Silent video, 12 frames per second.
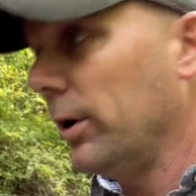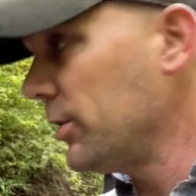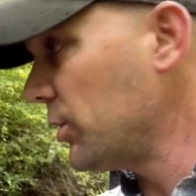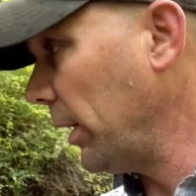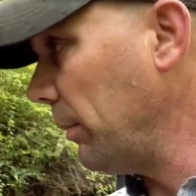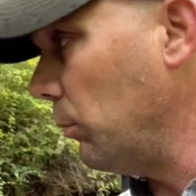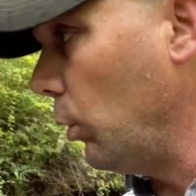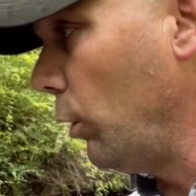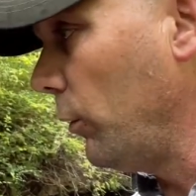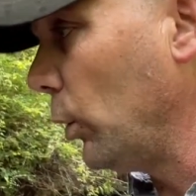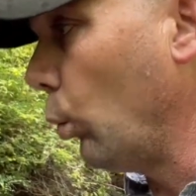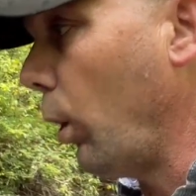It is a
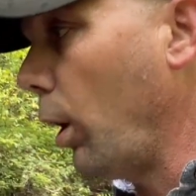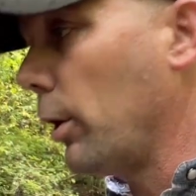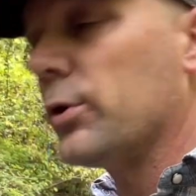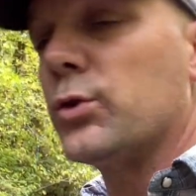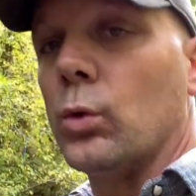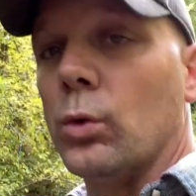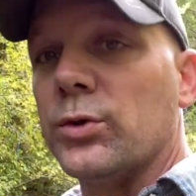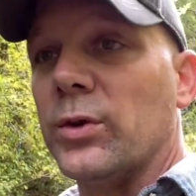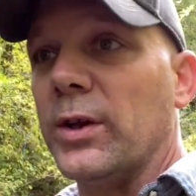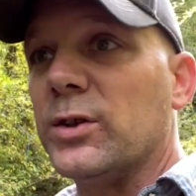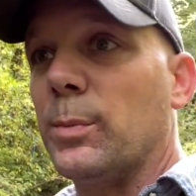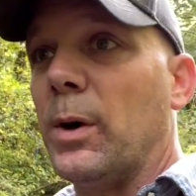moving water source,
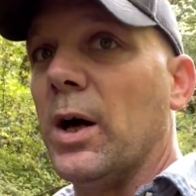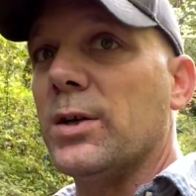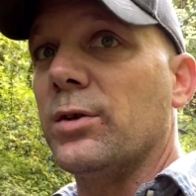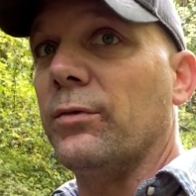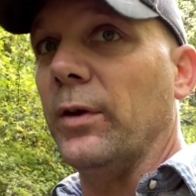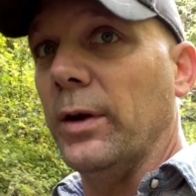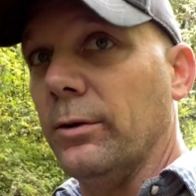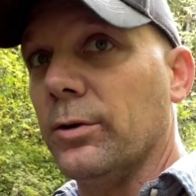so that's a positive thing.